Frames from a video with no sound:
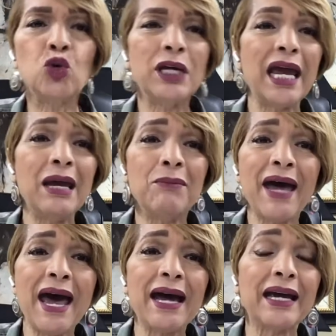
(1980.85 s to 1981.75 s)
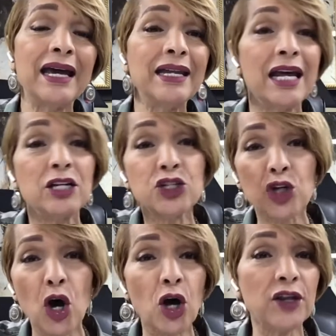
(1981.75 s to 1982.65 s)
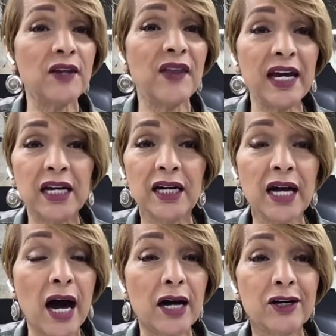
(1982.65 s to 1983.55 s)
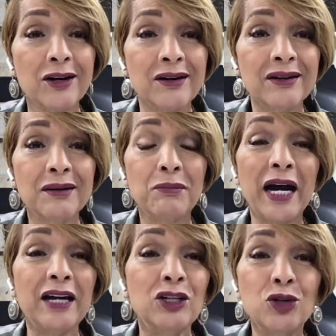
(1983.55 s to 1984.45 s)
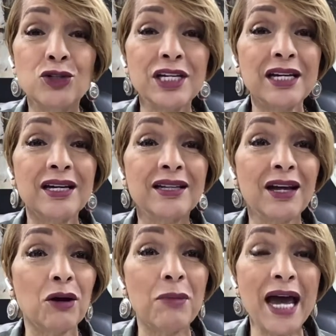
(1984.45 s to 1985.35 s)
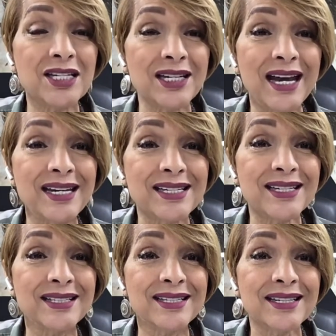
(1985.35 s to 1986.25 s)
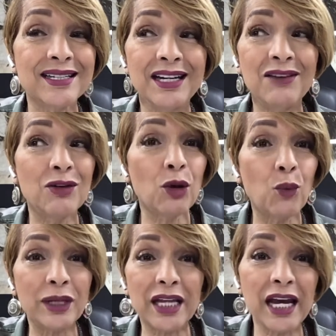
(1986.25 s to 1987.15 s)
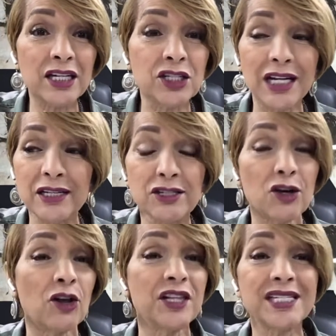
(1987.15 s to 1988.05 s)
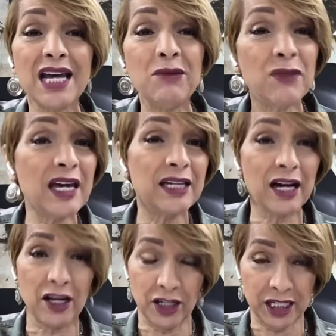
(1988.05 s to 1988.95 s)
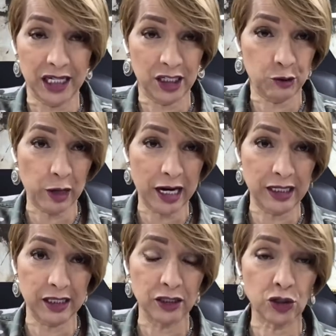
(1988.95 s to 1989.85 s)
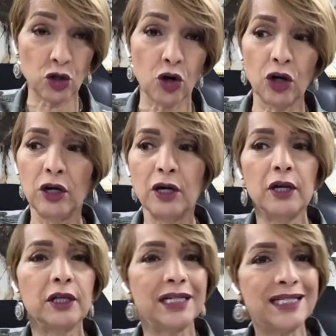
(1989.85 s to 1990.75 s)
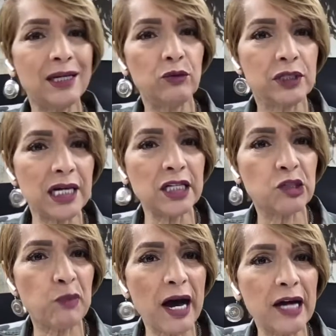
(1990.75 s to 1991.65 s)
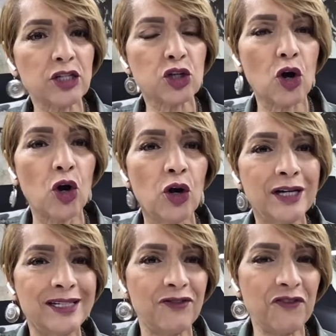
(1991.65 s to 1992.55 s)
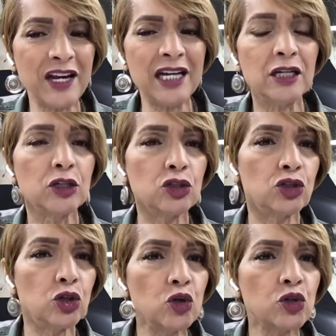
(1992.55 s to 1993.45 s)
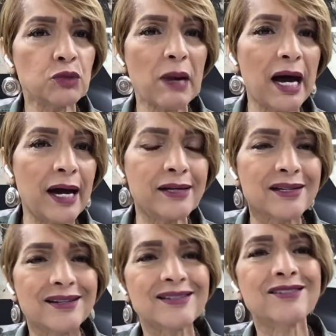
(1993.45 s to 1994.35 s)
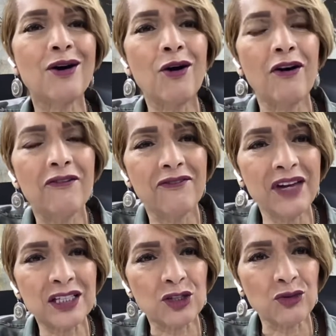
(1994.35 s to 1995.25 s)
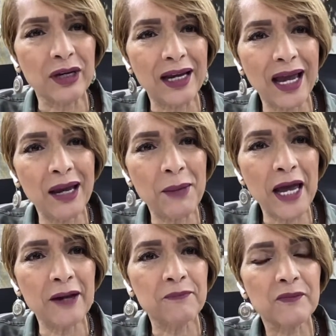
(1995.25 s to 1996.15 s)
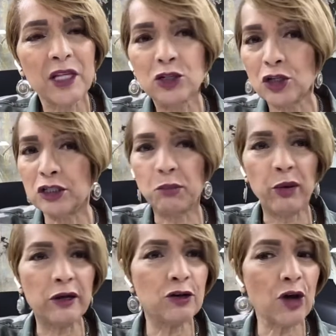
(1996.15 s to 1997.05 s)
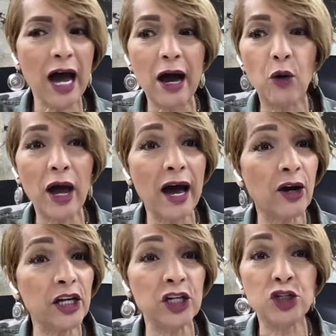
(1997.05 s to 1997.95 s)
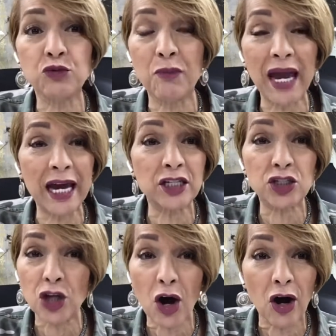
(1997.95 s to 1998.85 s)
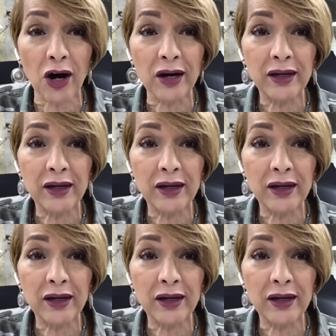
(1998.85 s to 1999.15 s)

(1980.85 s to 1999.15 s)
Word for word: came back and they saw that they could conquer by using their imaginations, even though what they had they saw the same thing the other 10 spies saw. The ten spies saw defeat, two spies saw victory. Amen. So it depends on how, how each man saw.